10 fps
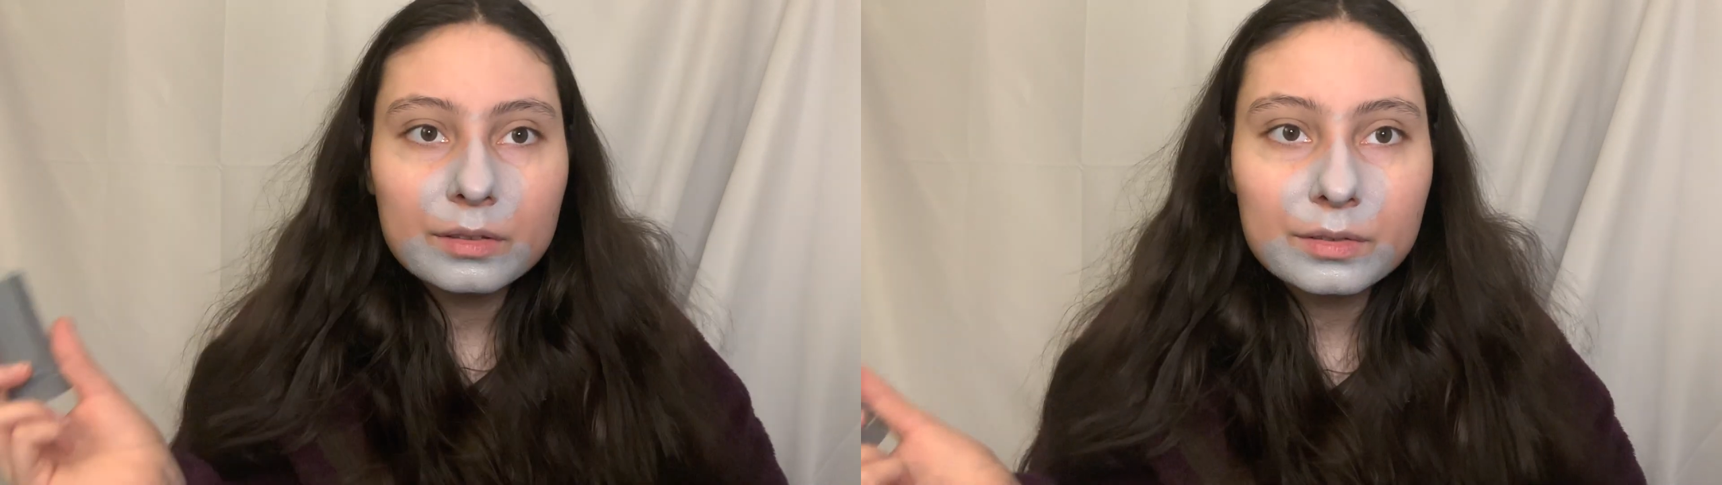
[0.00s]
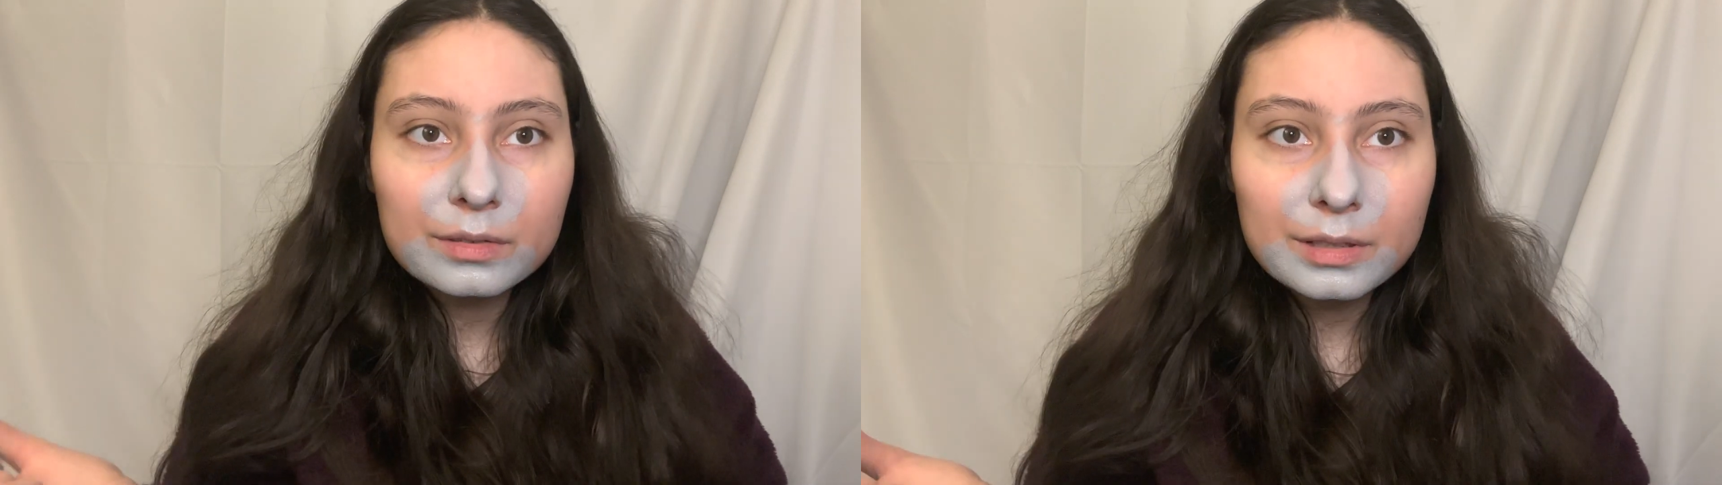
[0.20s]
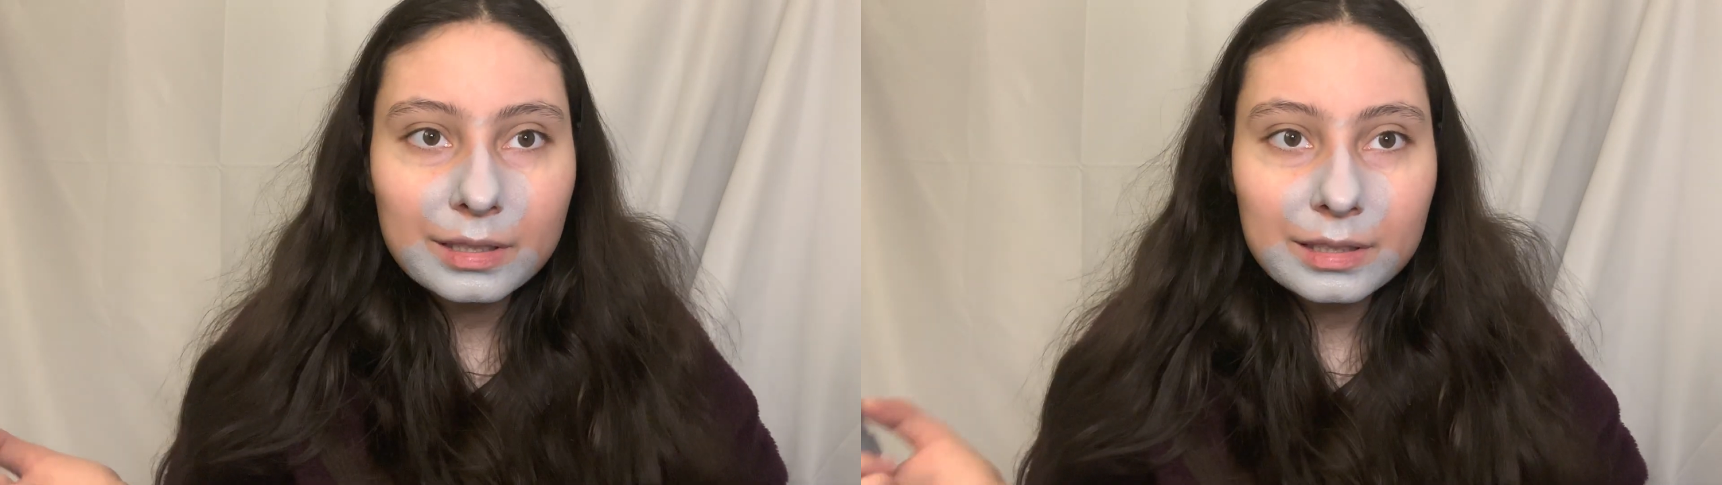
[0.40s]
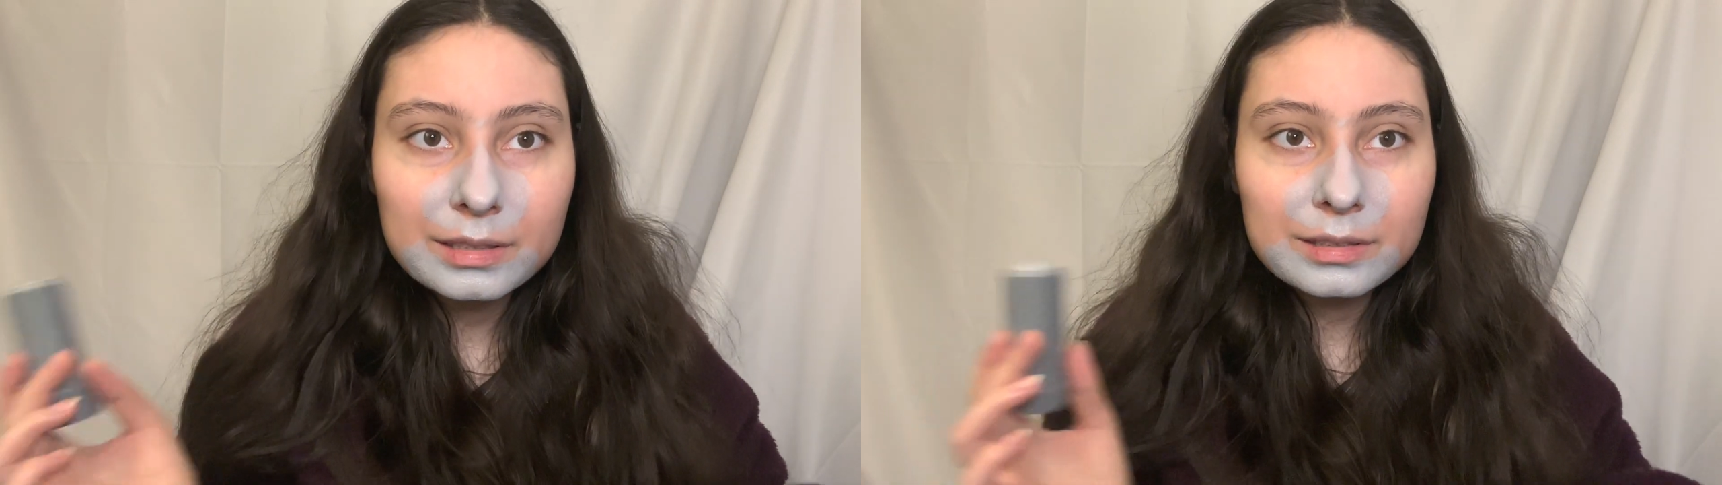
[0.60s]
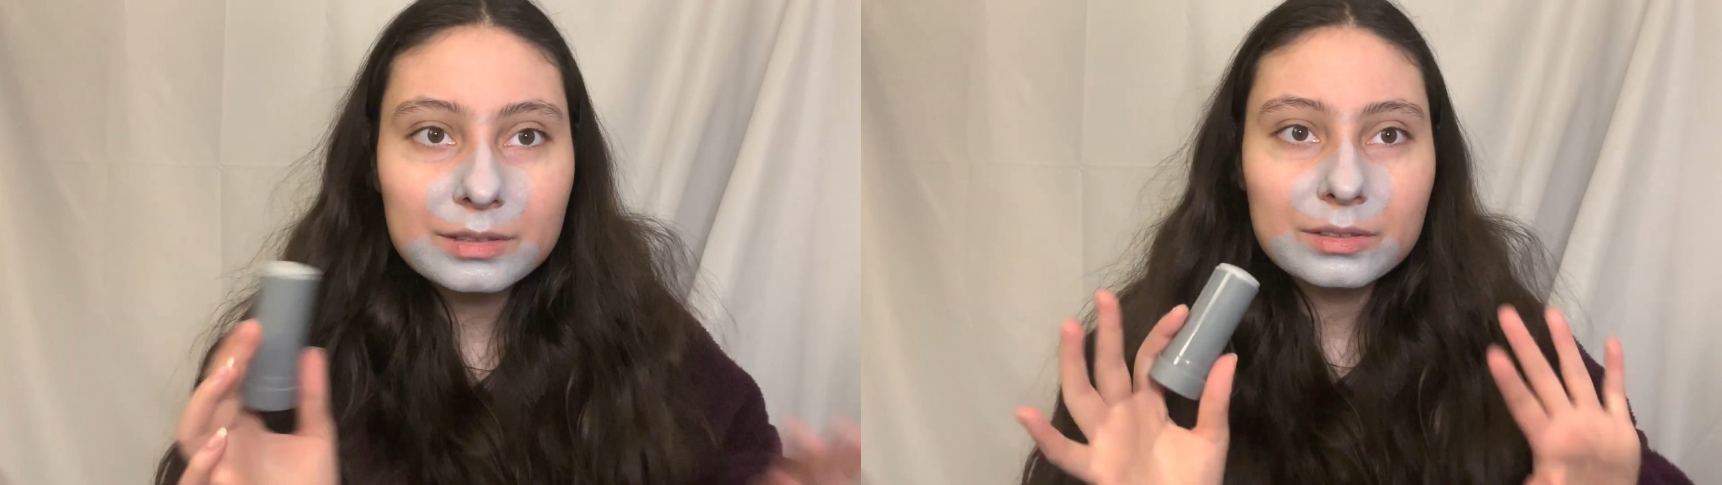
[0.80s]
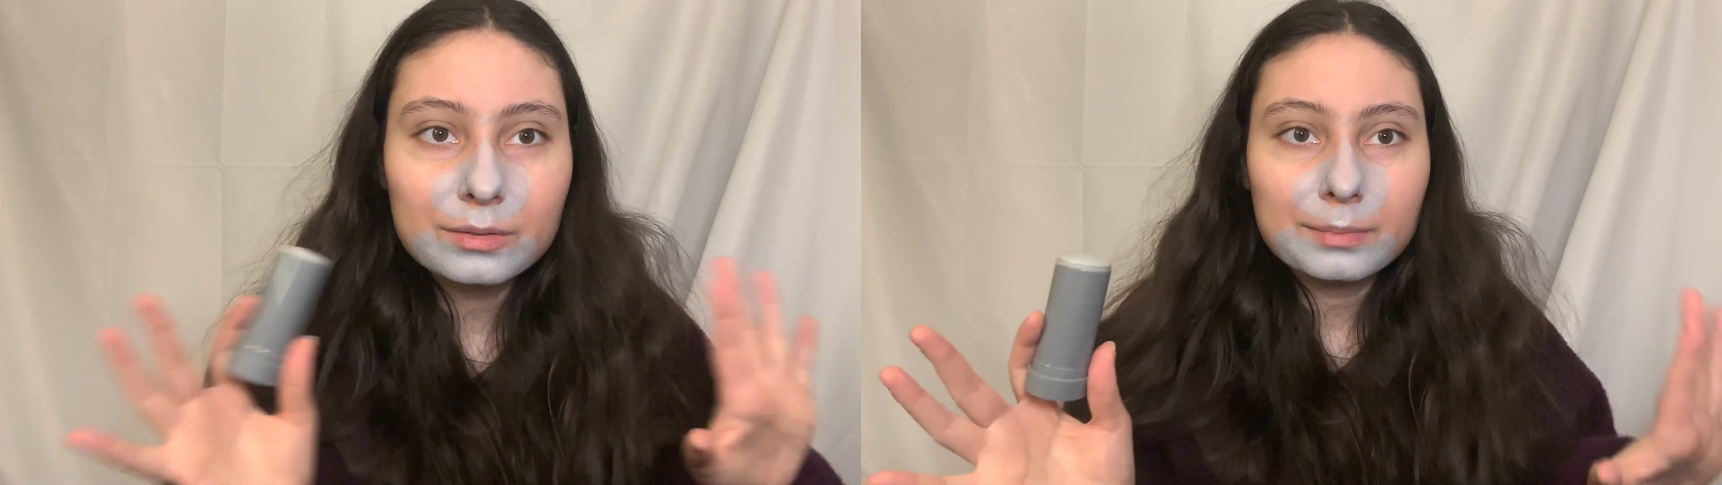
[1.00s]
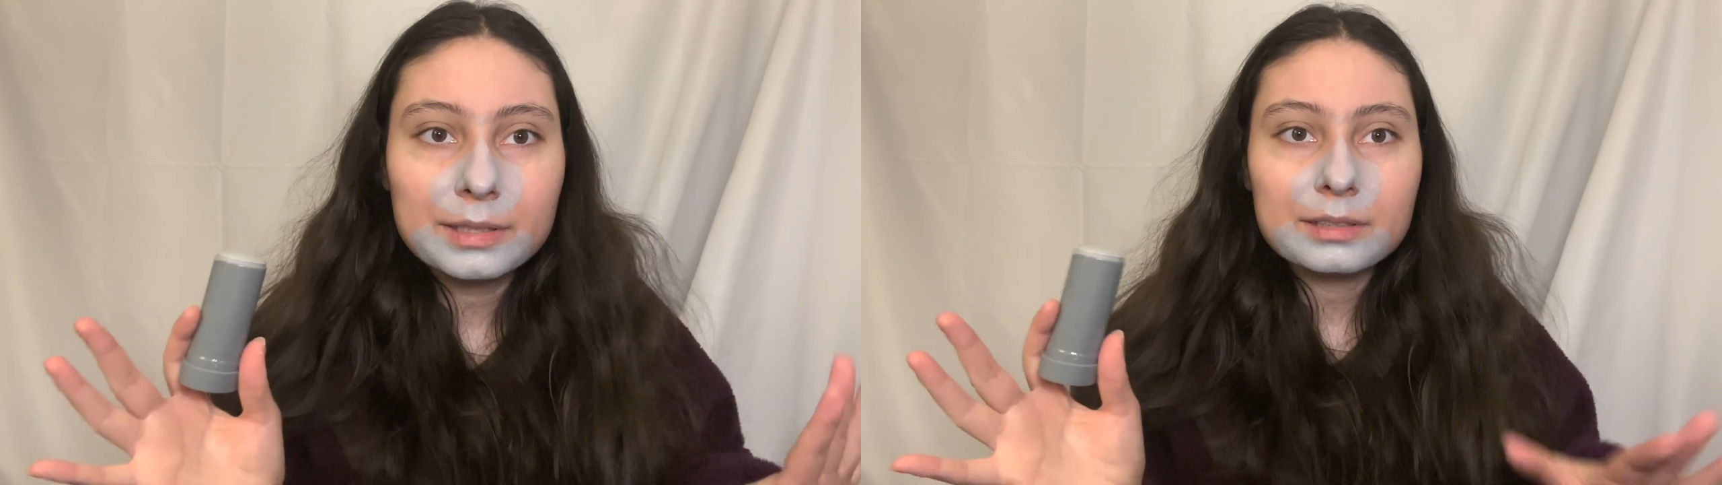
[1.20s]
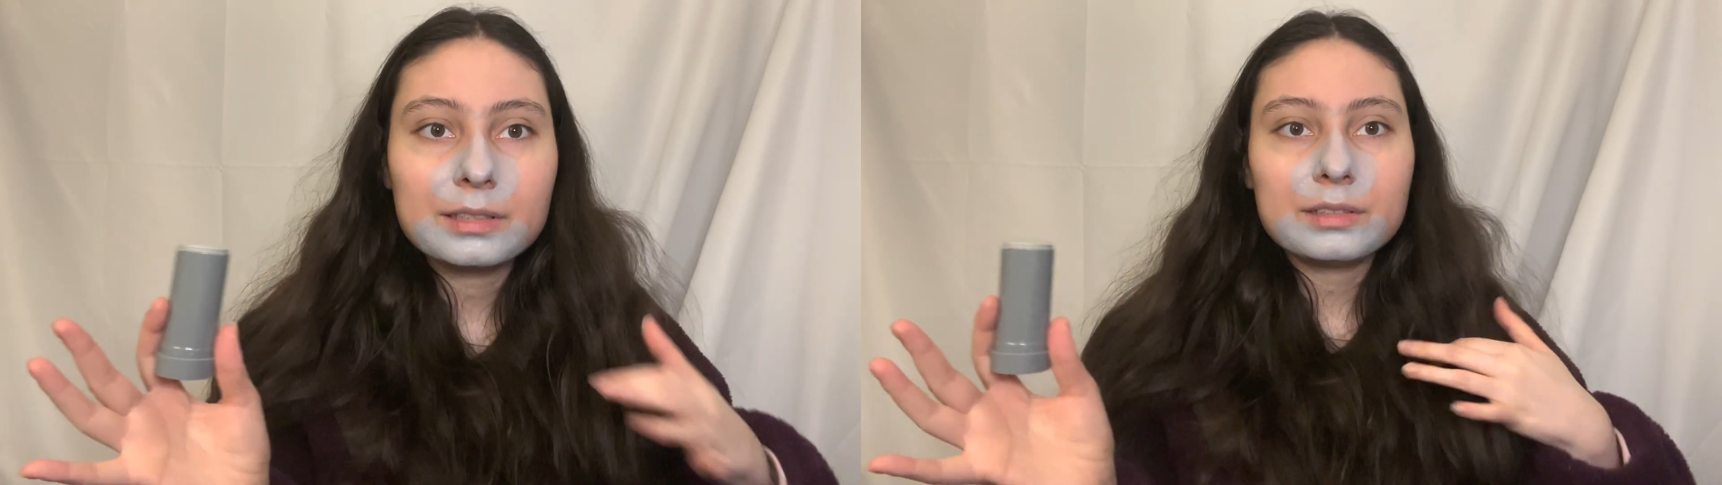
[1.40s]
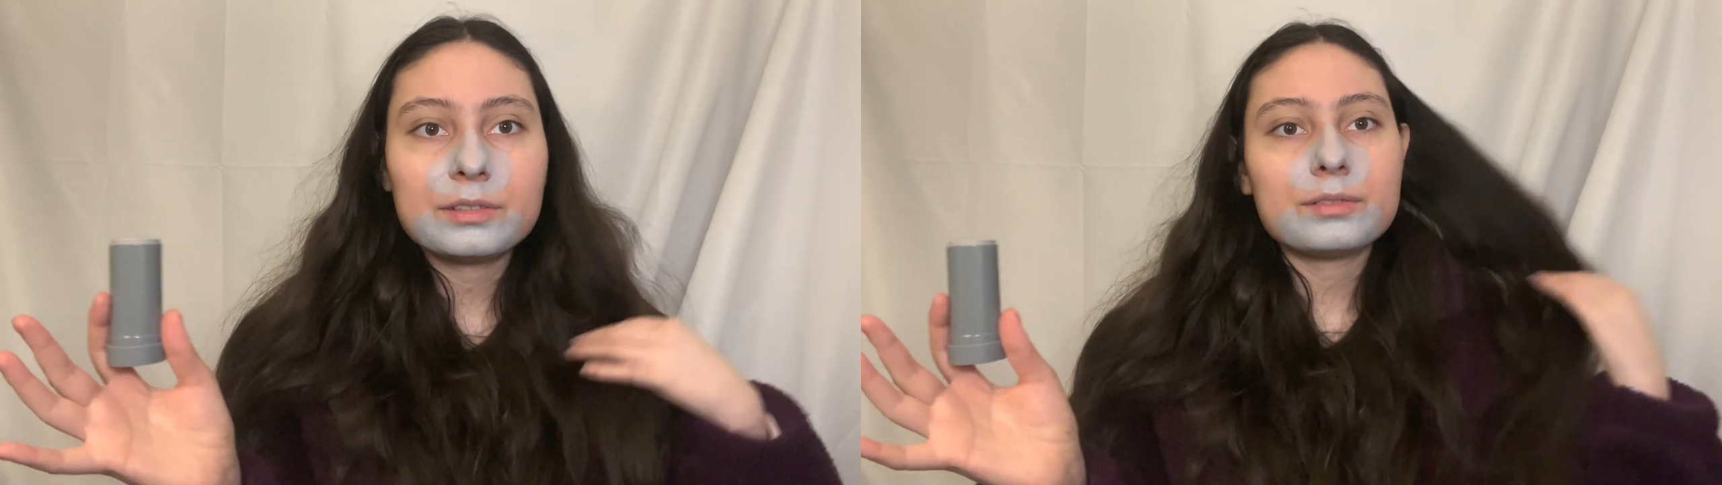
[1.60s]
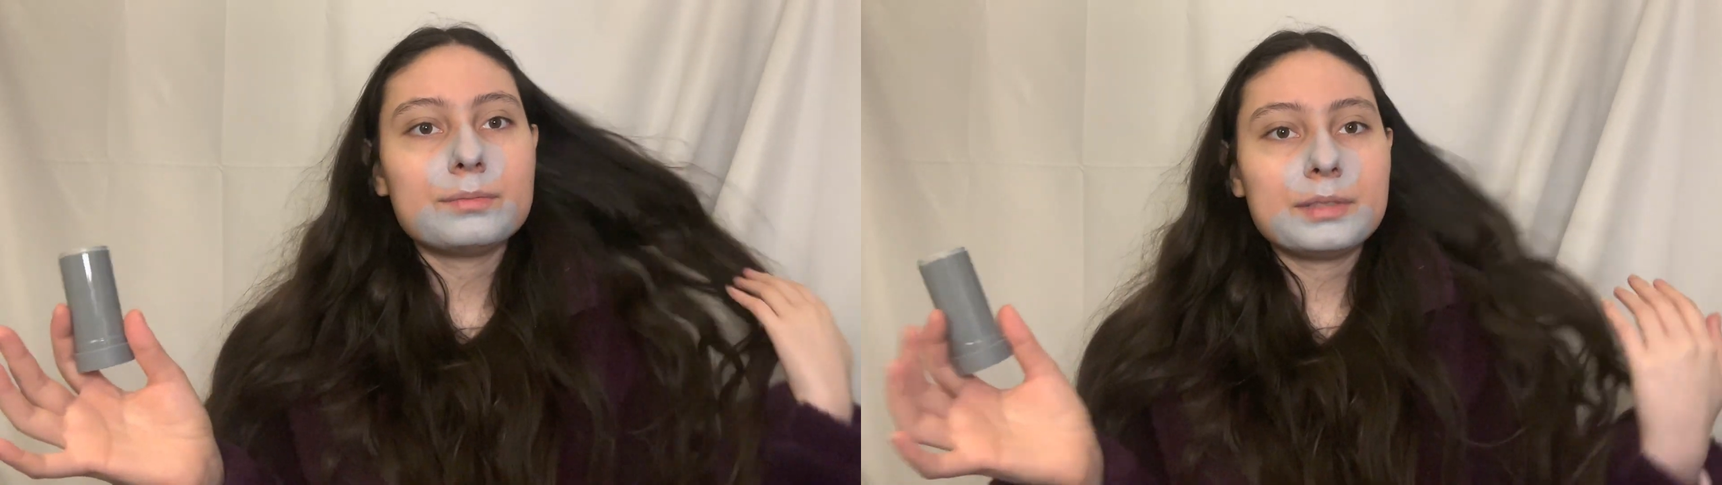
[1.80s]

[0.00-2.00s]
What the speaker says: Okay, so my T-zone